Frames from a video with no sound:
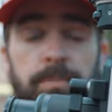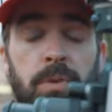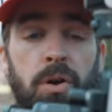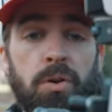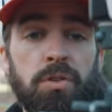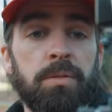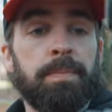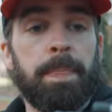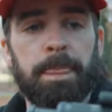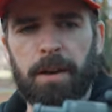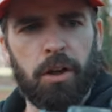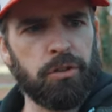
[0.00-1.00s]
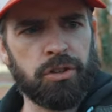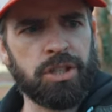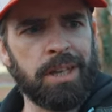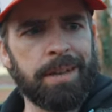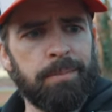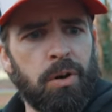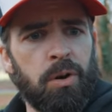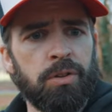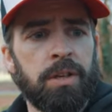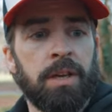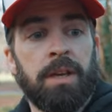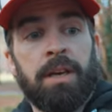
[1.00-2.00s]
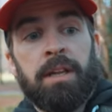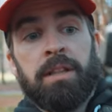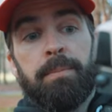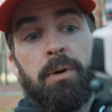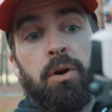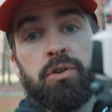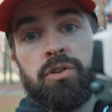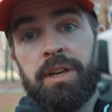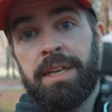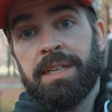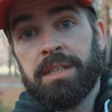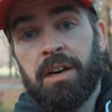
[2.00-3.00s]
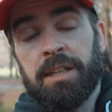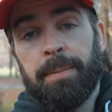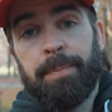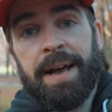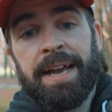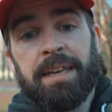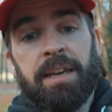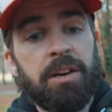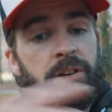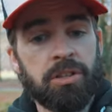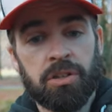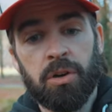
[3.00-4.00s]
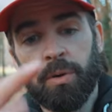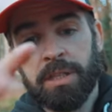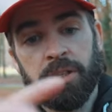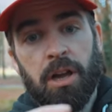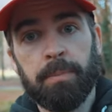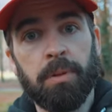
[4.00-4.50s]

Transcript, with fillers: mode, undersling mode. The motor is on the back here, so it's not